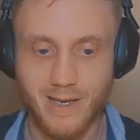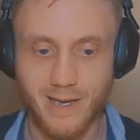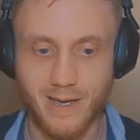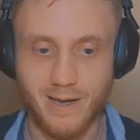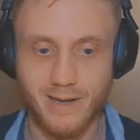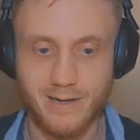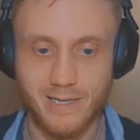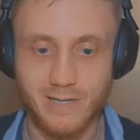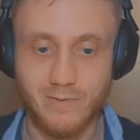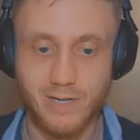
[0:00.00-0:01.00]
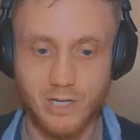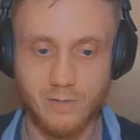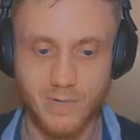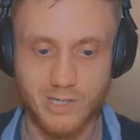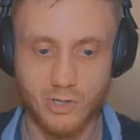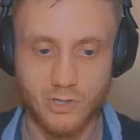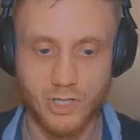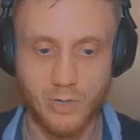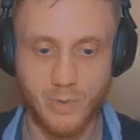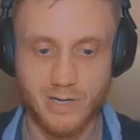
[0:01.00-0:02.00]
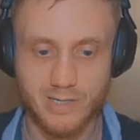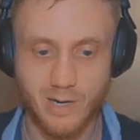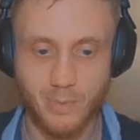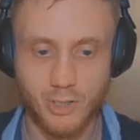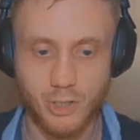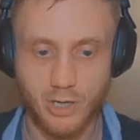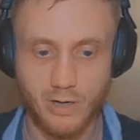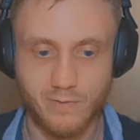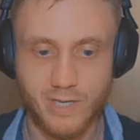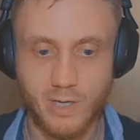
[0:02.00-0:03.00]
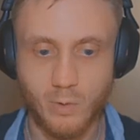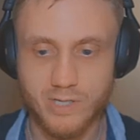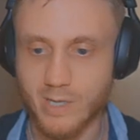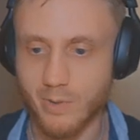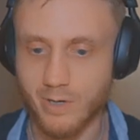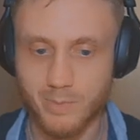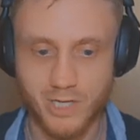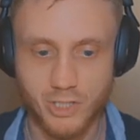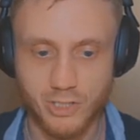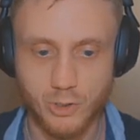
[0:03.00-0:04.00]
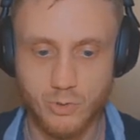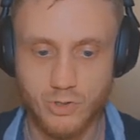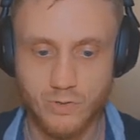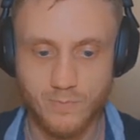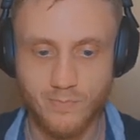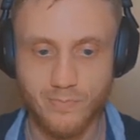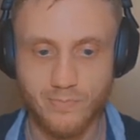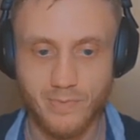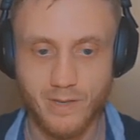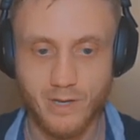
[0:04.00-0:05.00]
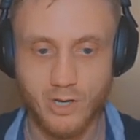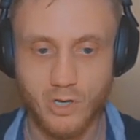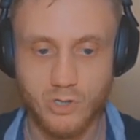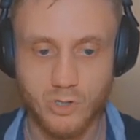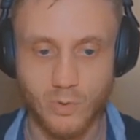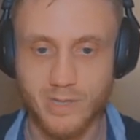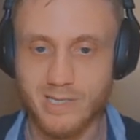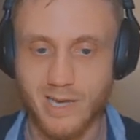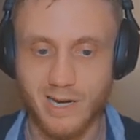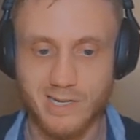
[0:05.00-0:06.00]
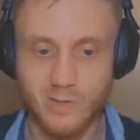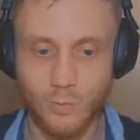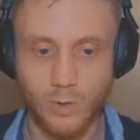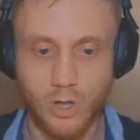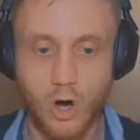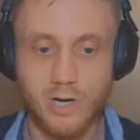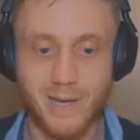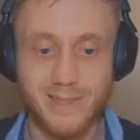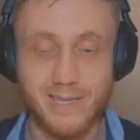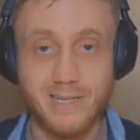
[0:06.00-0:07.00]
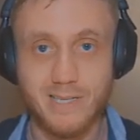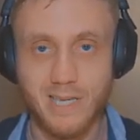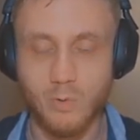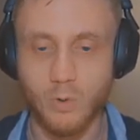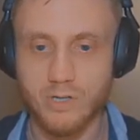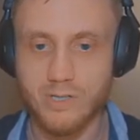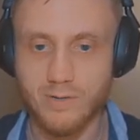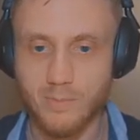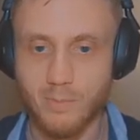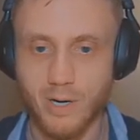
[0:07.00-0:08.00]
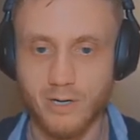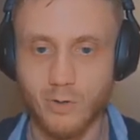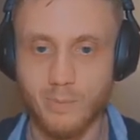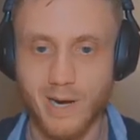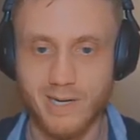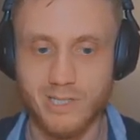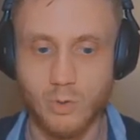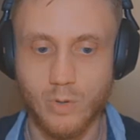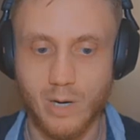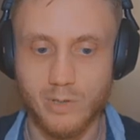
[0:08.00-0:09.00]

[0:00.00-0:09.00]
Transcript: And even here, it starts to generate us a bunch of keywords that we could potentially use. So in this case, we'll augment these keywords by going back into our